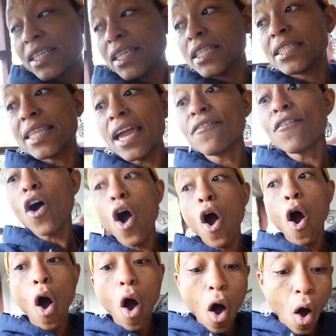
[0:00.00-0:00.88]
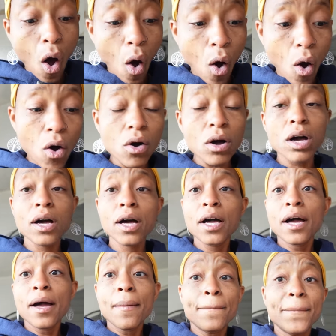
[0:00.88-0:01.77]
these. They've all
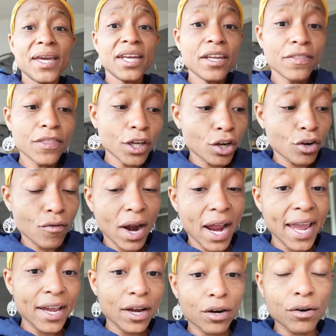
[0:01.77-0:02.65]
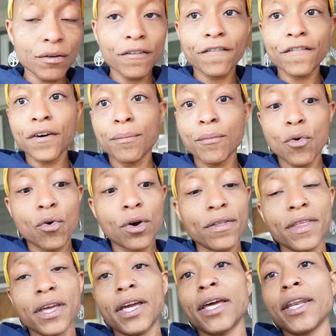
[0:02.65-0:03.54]
been in the ground for more
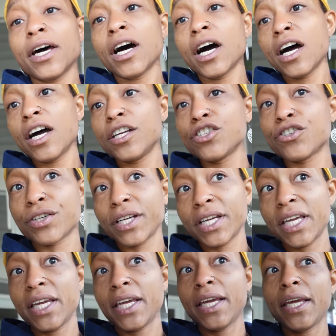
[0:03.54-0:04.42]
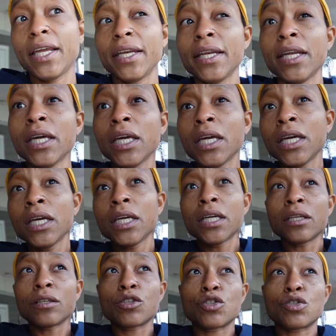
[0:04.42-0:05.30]
than
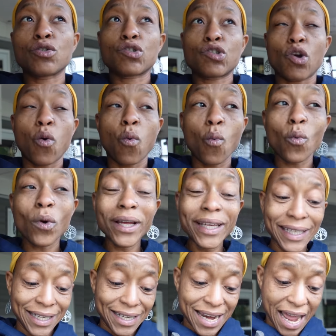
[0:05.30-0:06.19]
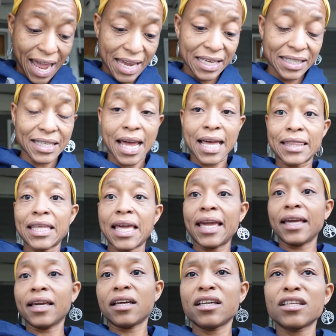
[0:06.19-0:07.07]
120 days, I
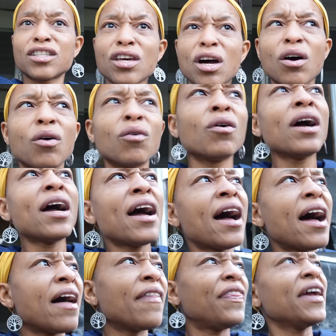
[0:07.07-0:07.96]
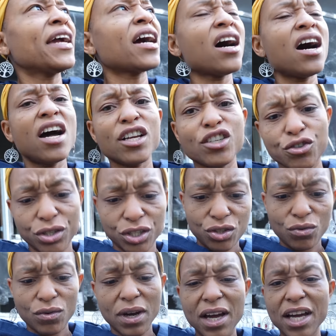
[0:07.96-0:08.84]
think. So, I think 100
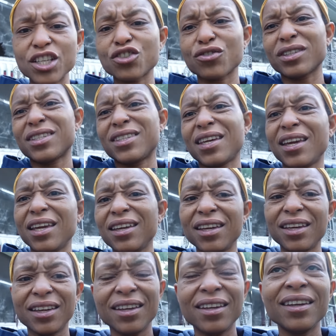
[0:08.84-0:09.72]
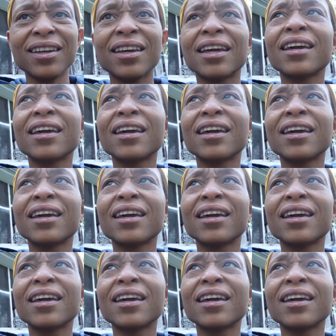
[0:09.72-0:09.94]
to 110.